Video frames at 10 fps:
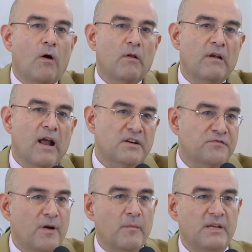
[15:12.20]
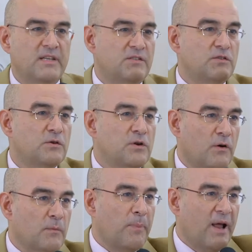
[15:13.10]
large families,
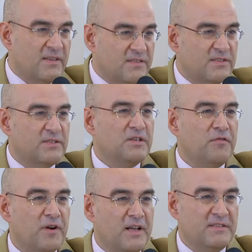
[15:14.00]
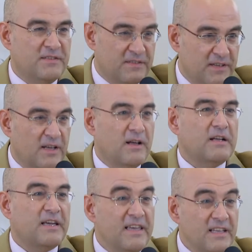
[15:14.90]
plus different
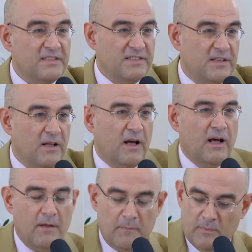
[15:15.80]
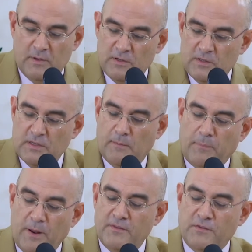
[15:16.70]
kids, and
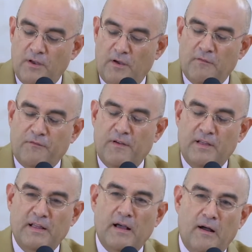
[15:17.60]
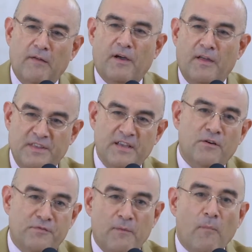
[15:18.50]
plus at the end
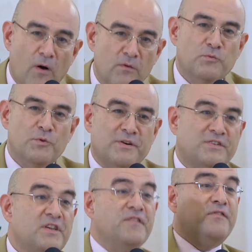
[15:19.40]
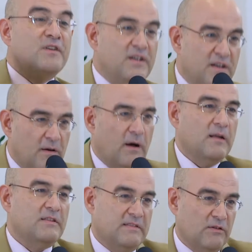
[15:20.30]
of the month we receive
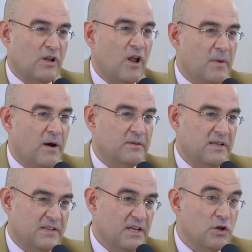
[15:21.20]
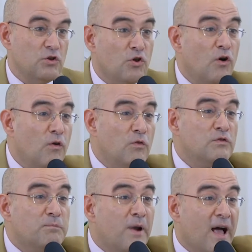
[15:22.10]
a total amount, and say
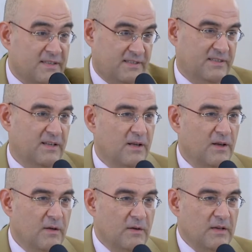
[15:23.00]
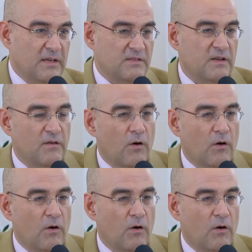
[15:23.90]
don't plus. It's